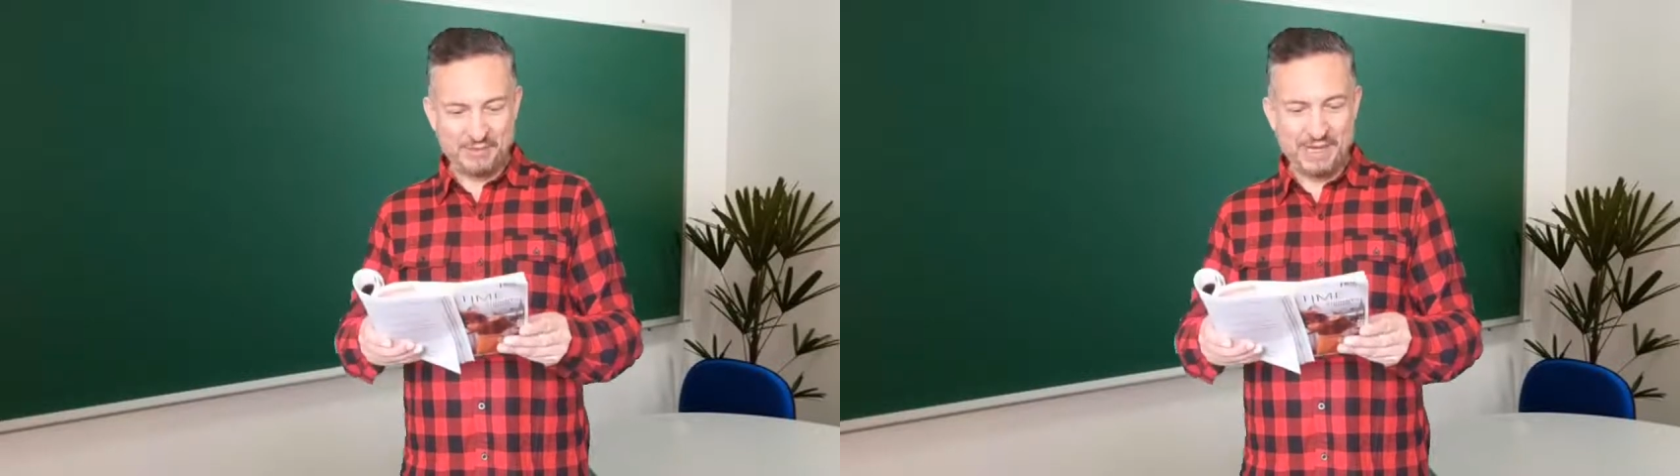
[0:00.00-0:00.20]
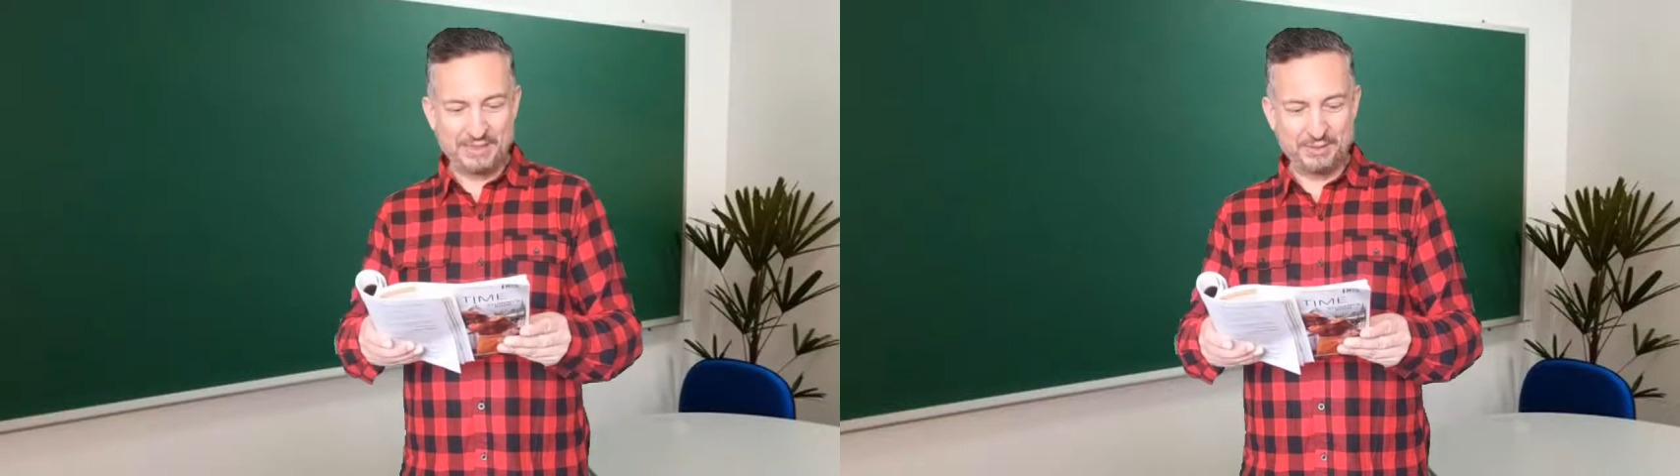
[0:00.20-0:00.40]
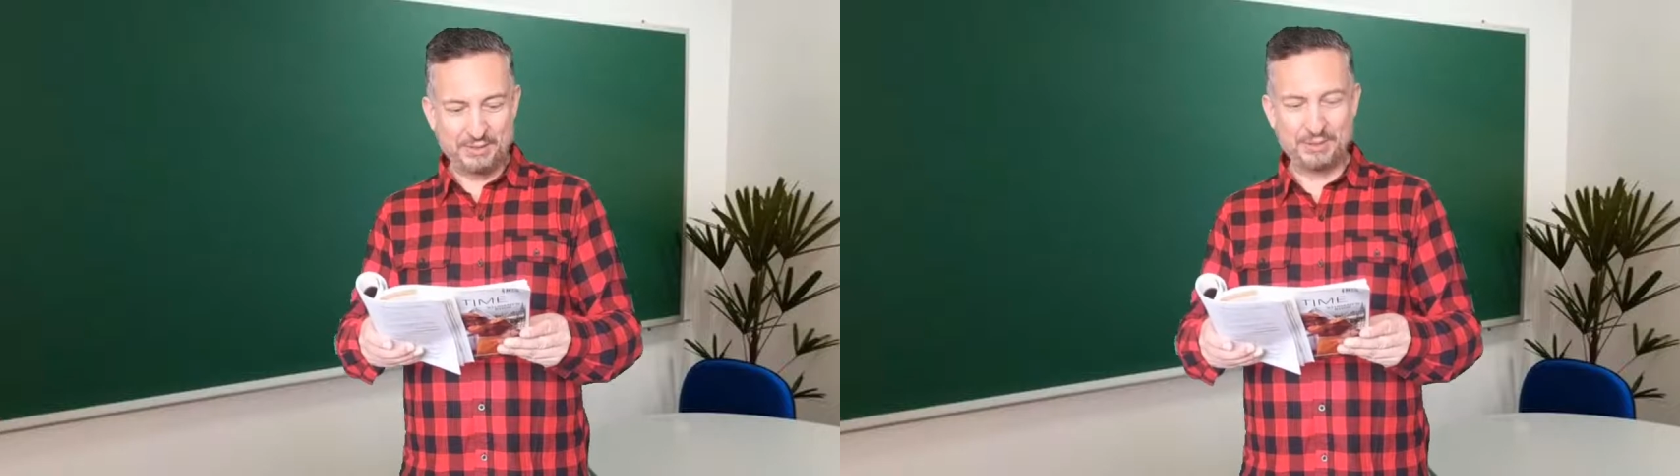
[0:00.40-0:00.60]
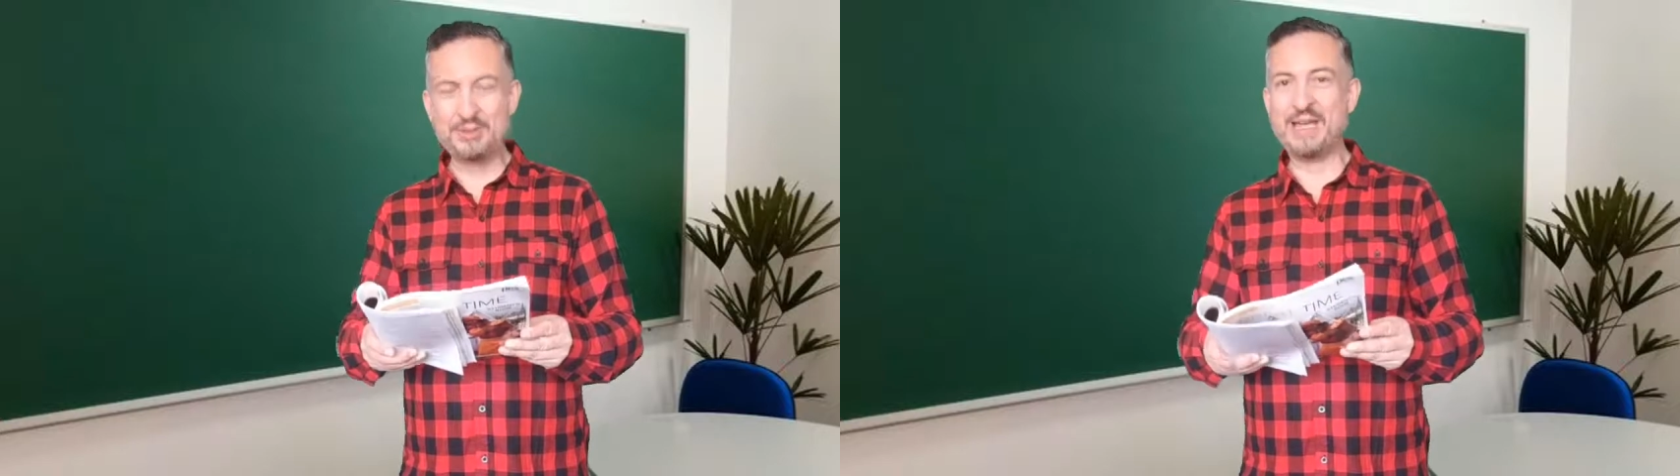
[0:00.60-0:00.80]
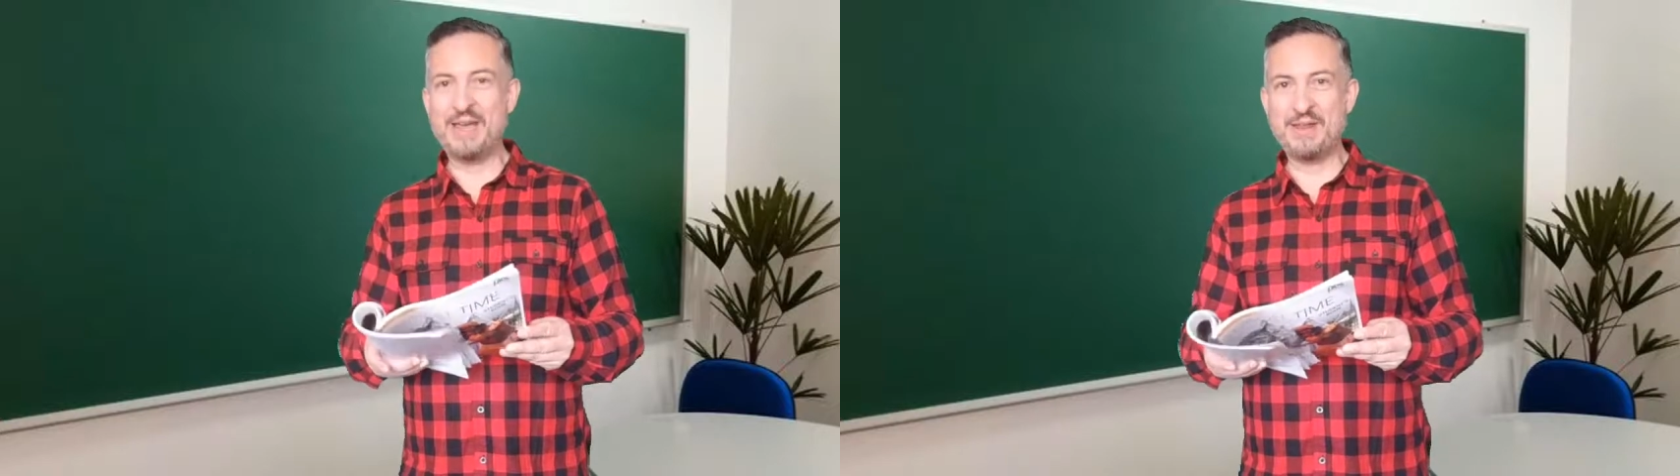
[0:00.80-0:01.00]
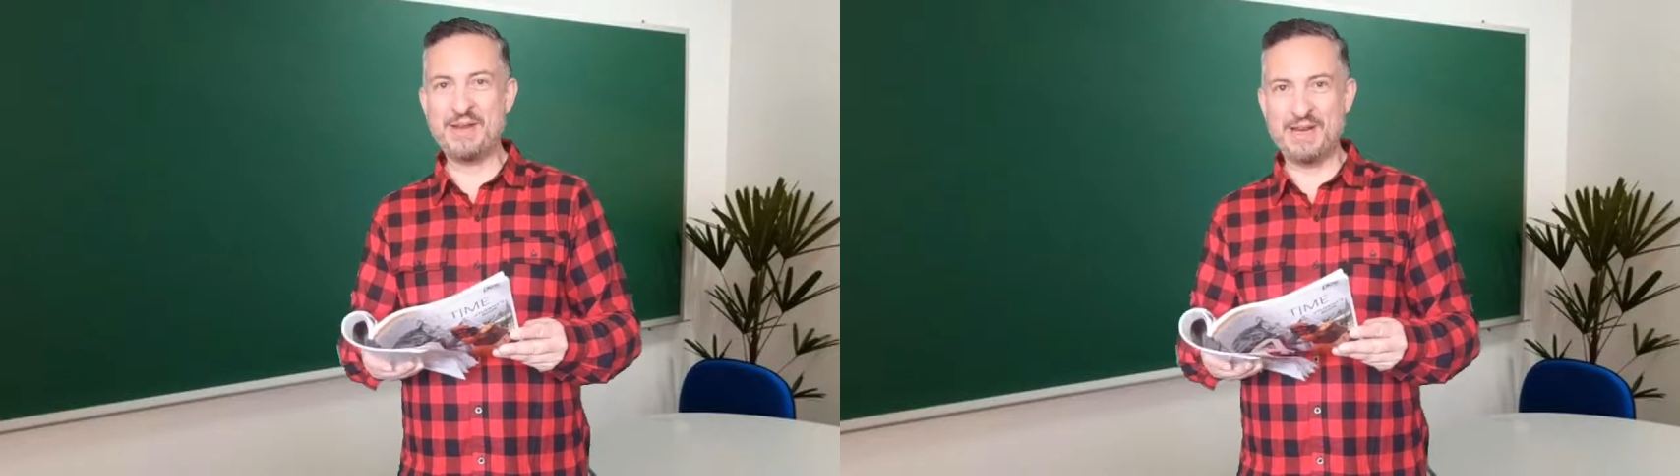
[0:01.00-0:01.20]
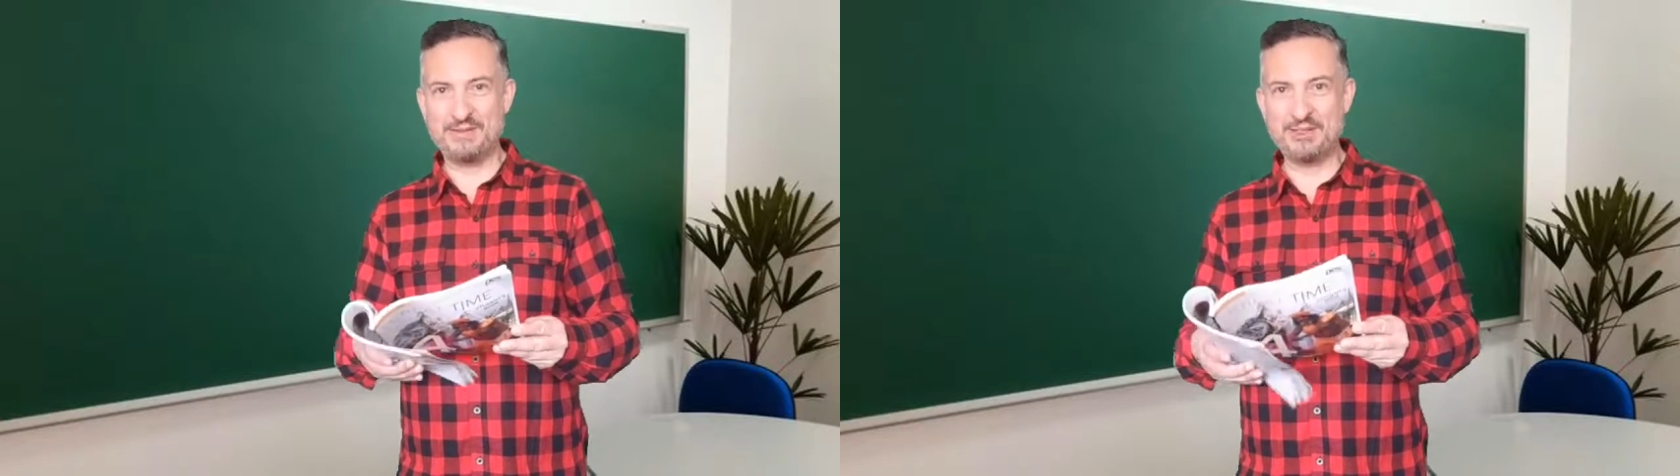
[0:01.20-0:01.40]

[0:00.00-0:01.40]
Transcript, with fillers: try to do together now.